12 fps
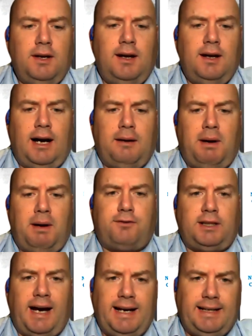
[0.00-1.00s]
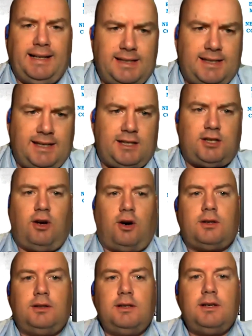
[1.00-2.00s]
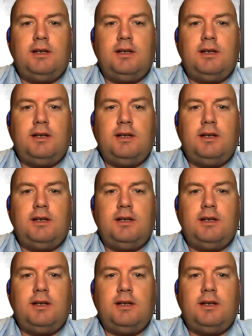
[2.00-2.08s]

I've got 86 stock.